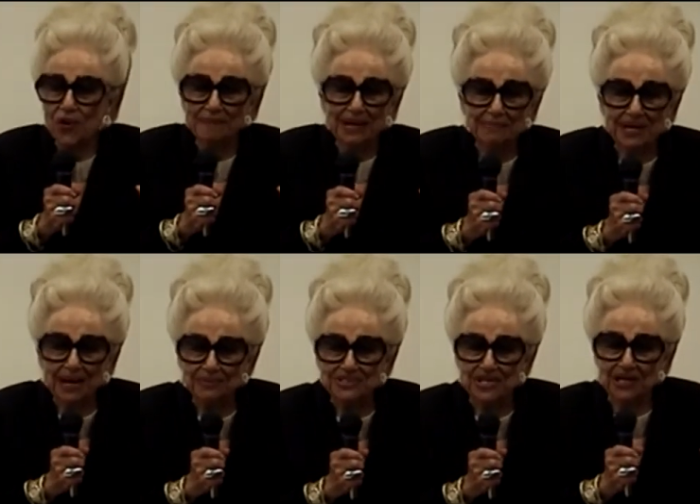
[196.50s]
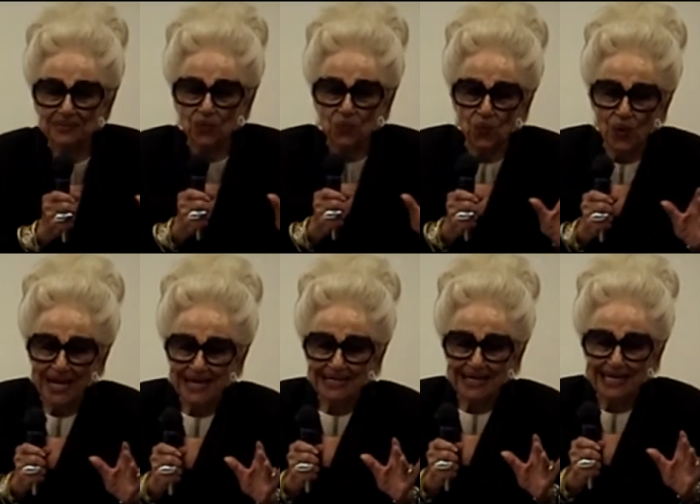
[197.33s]
or maybe I was on the
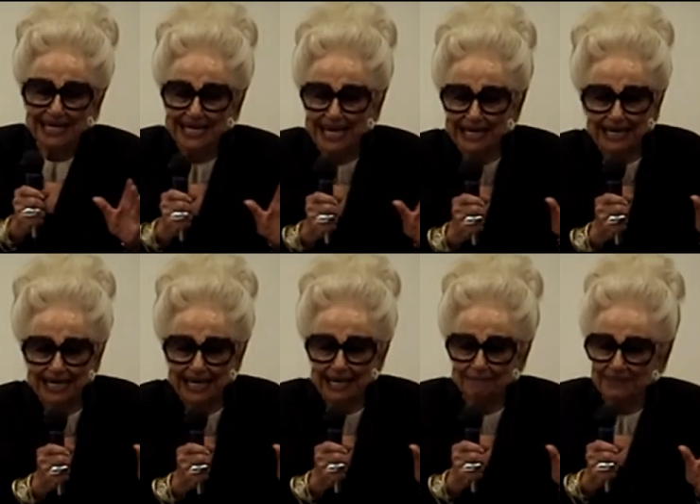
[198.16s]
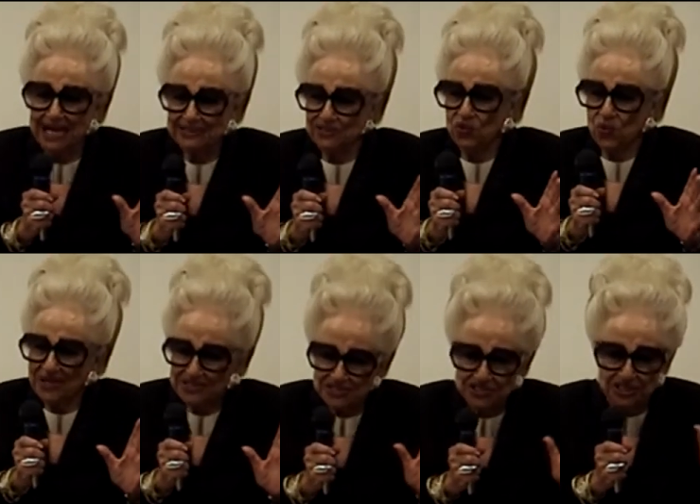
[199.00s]
way to getting it, I'm not
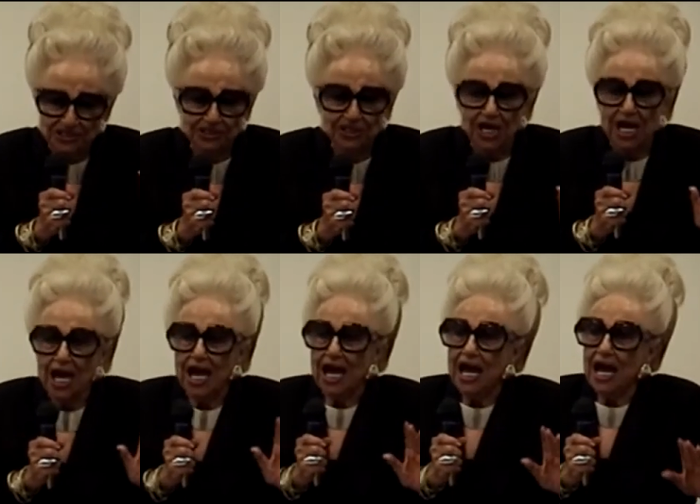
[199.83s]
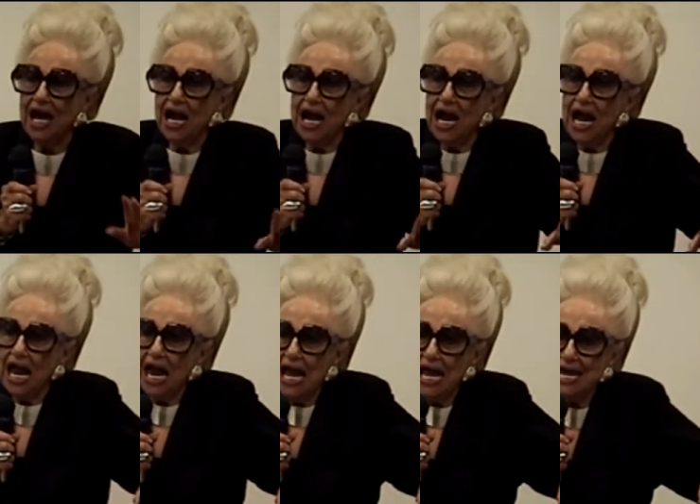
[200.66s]
quite certain.
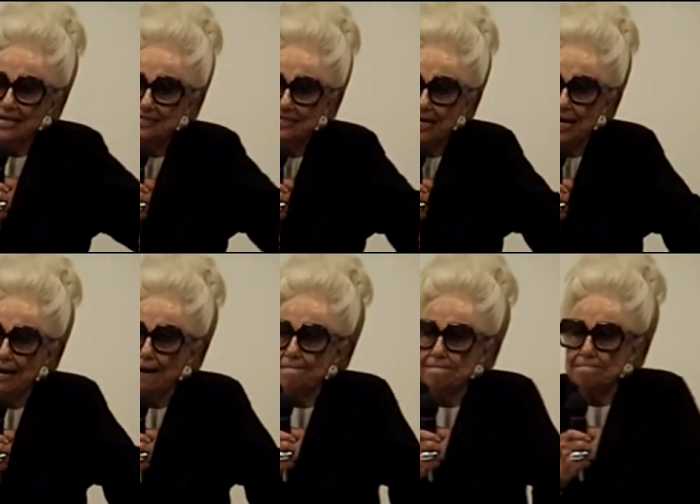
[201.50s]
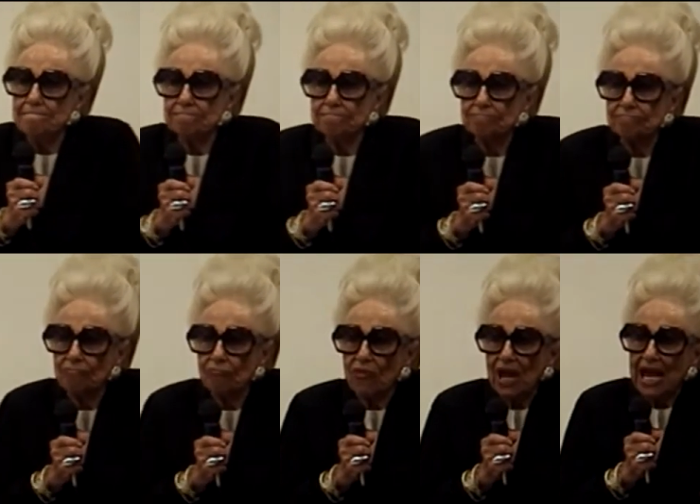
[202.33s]
And
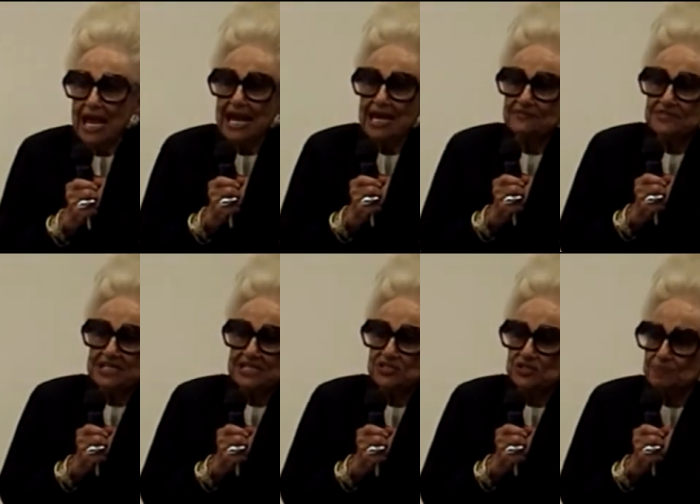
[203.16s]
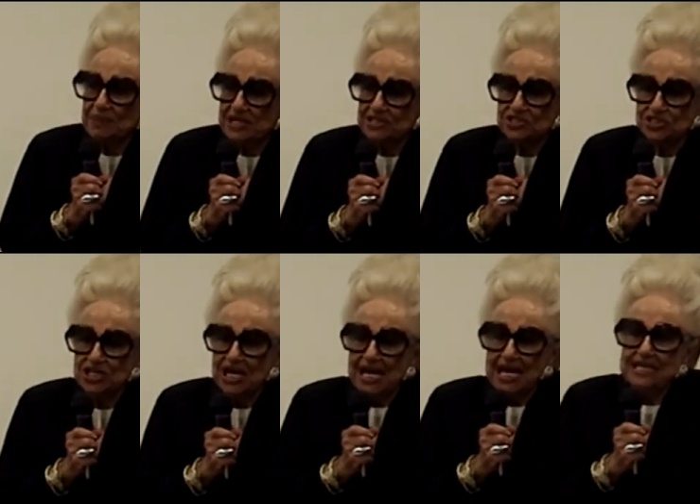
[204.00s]
after his
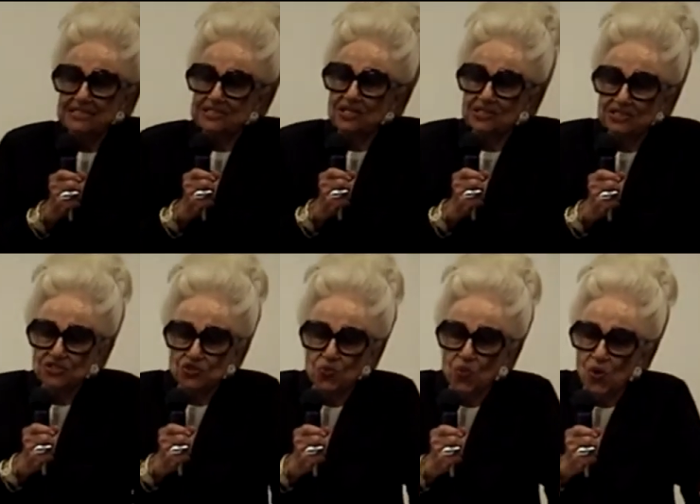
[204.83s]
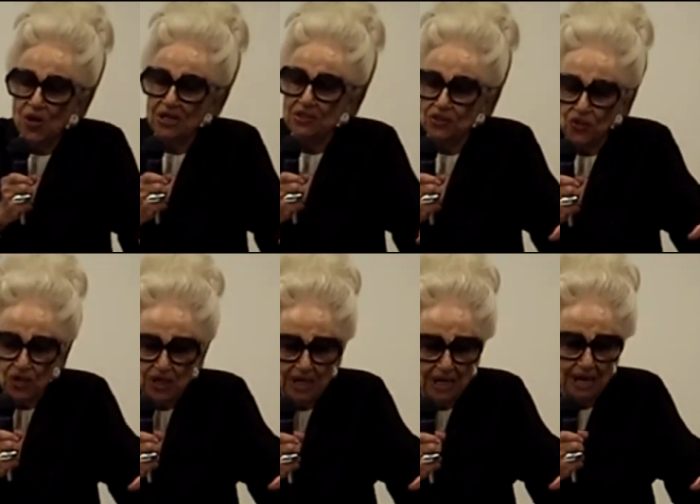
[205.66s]
speech, he started to walk
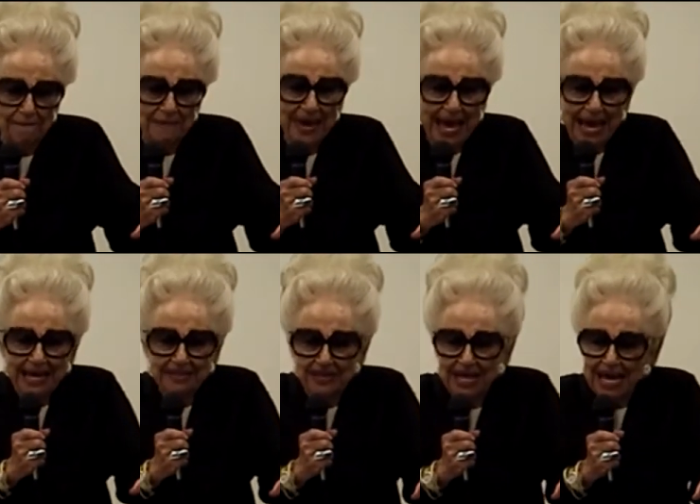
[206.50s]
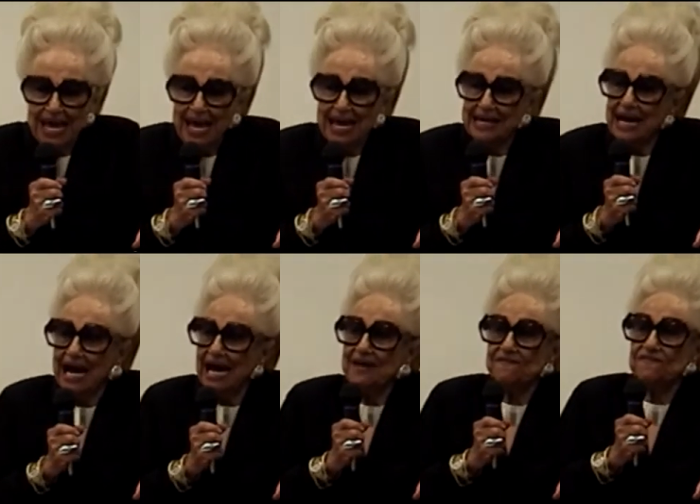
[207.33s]
along a path, and
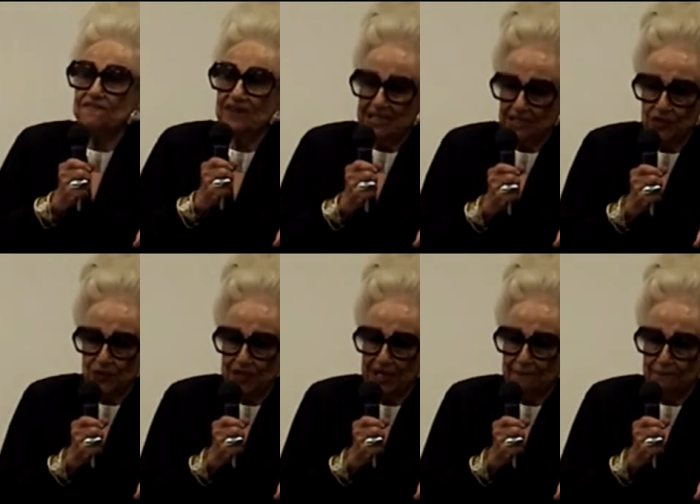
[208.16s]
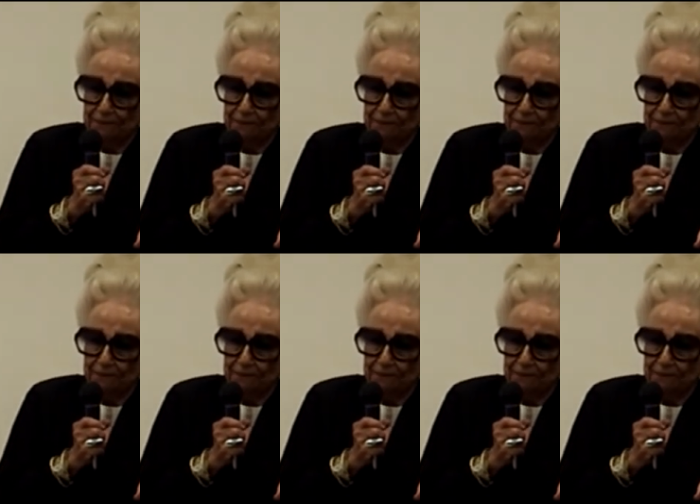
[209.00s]
I followed him.